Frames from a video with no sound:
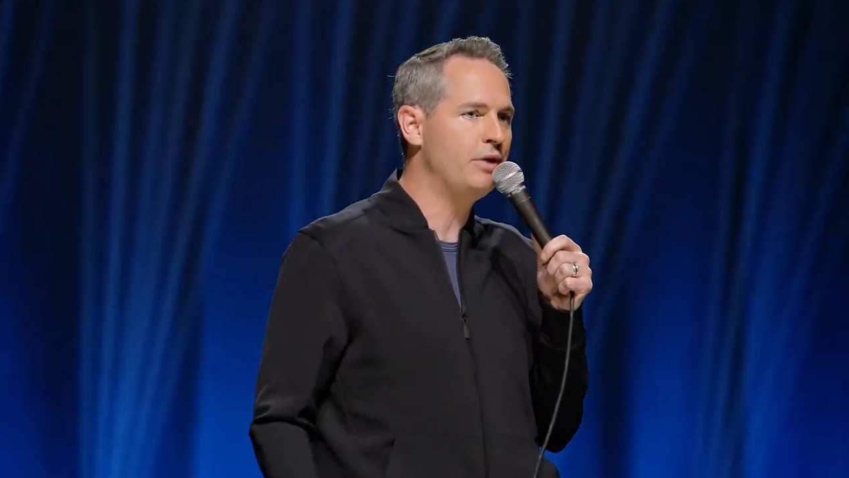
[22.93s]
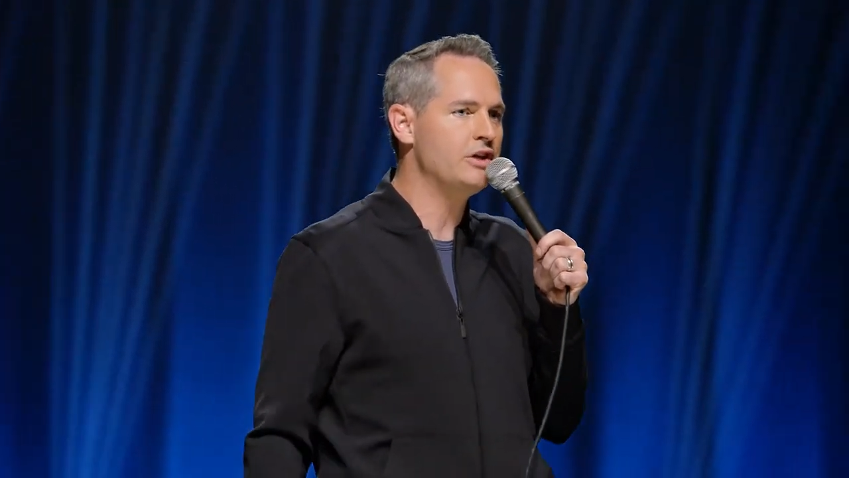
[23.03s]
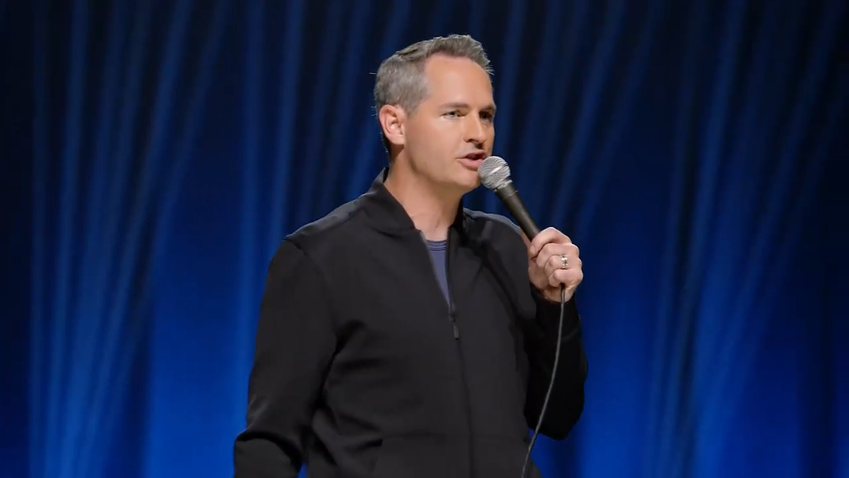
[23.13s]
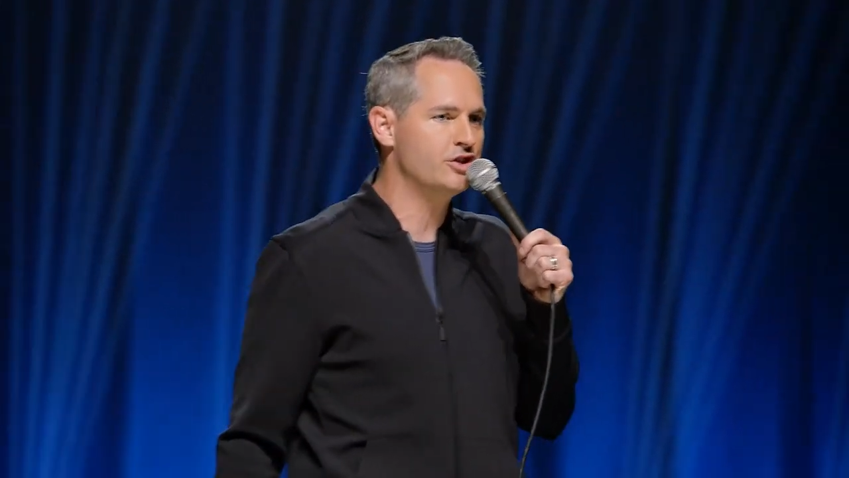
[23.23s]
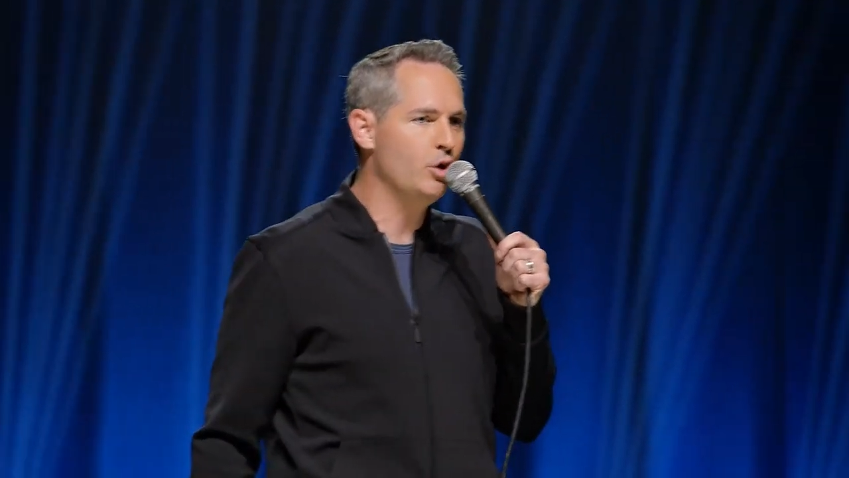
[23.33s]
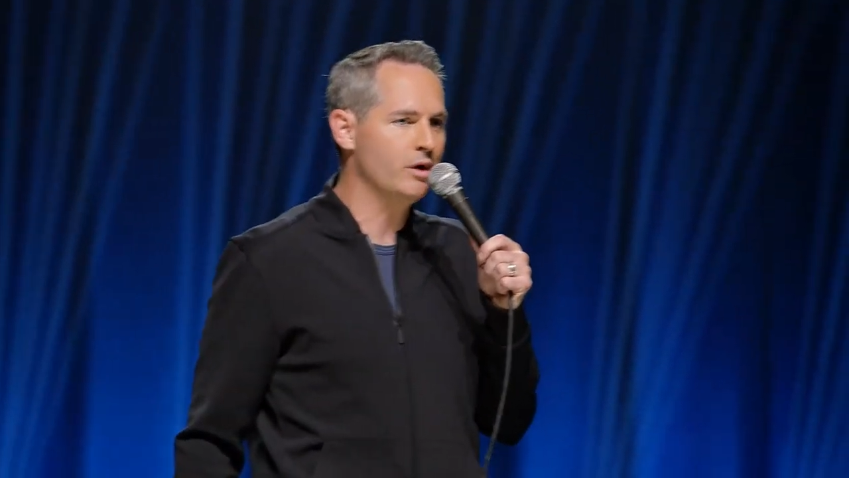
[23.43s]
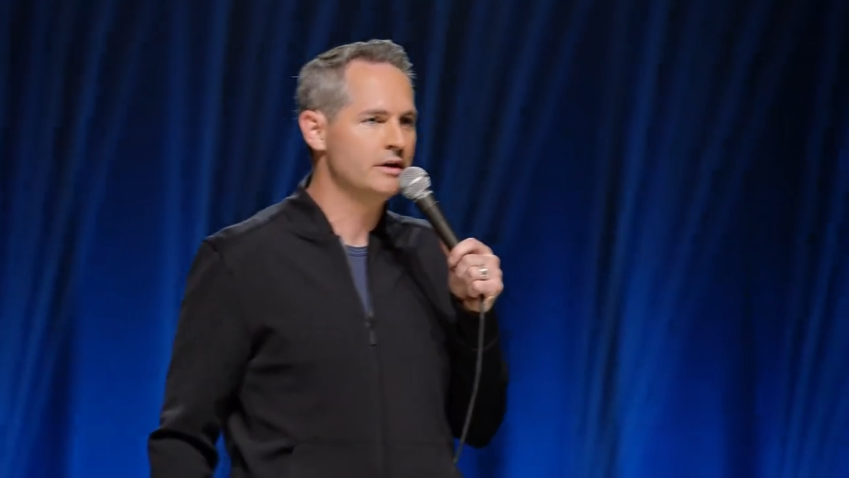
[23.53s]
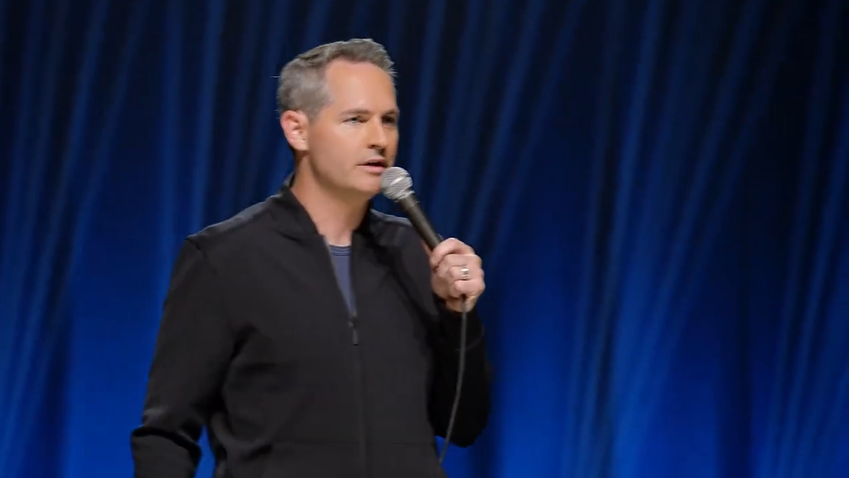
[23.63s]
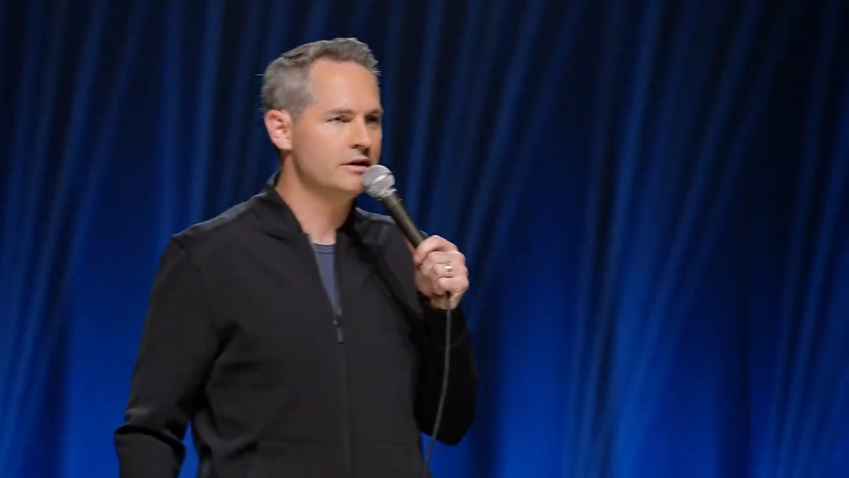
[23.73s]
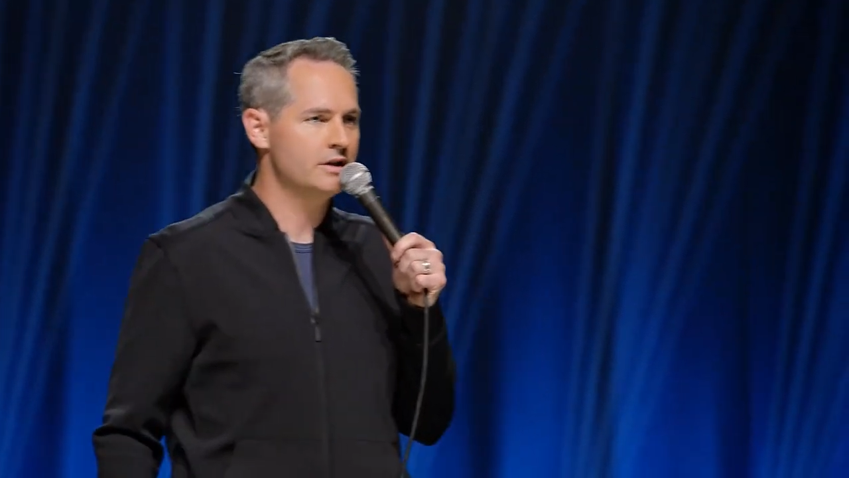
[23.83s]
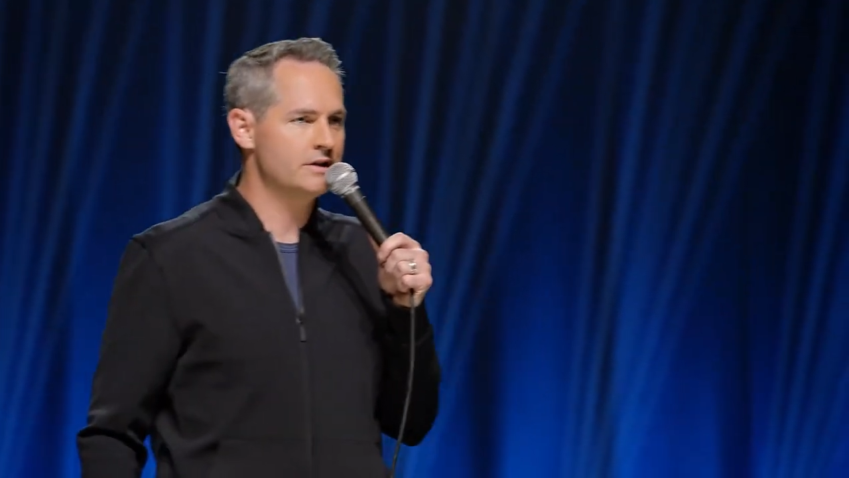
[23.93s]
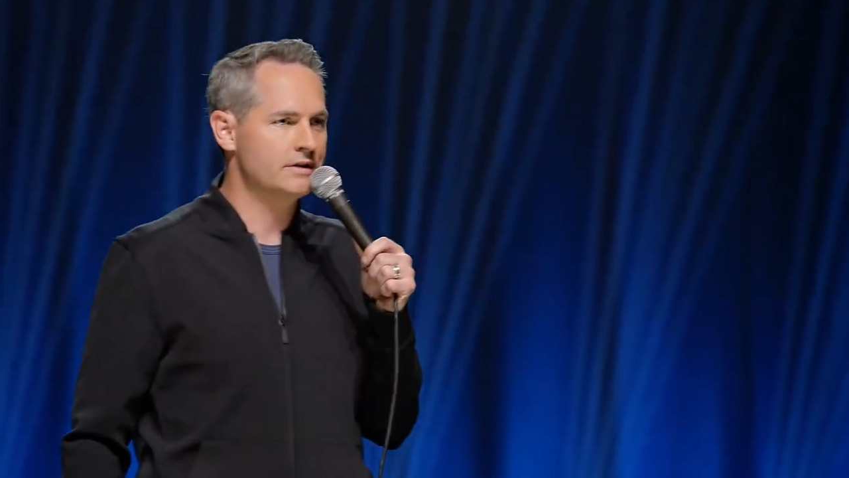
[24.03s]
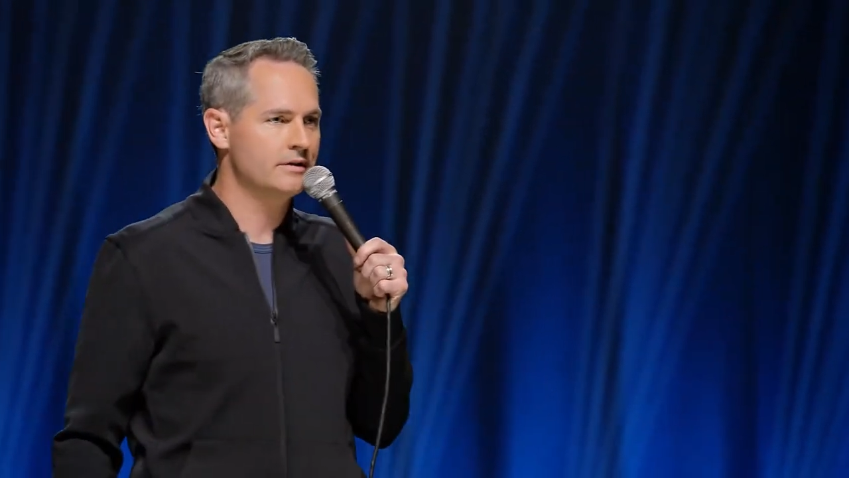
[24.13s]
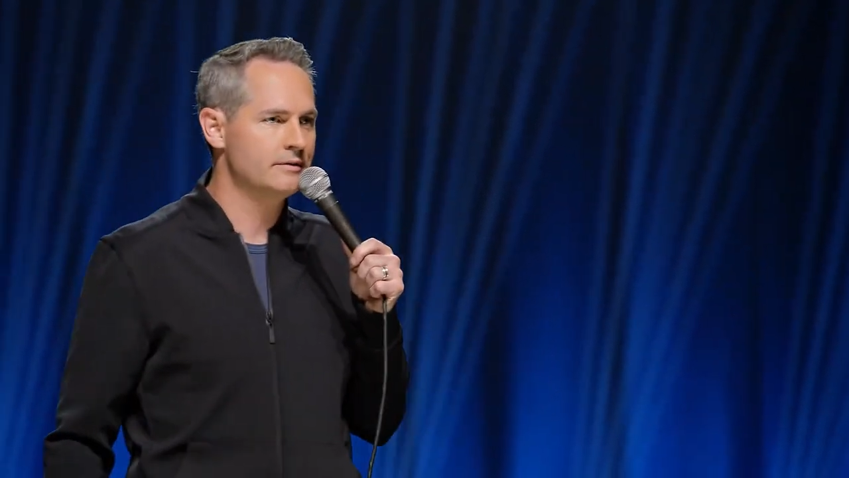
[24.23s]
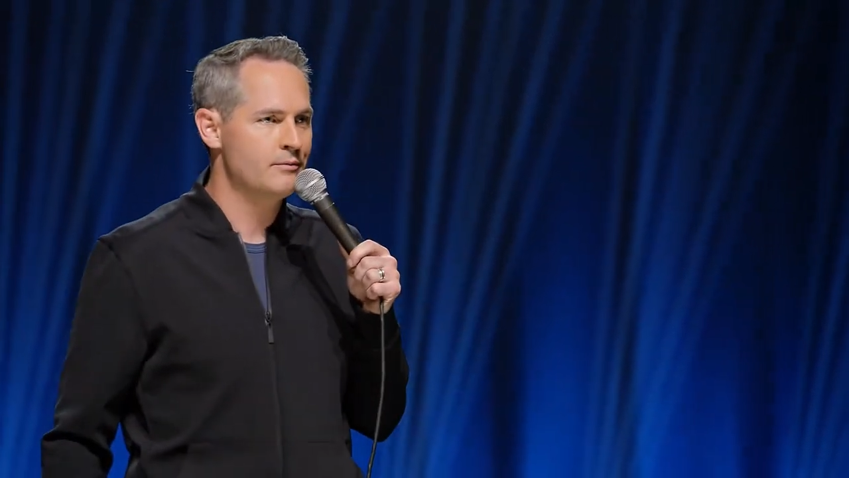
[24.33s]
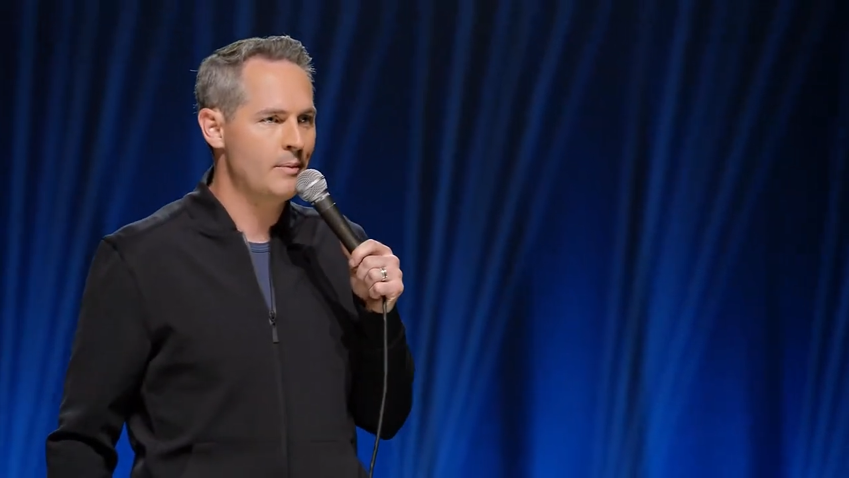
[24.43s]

piece suit, just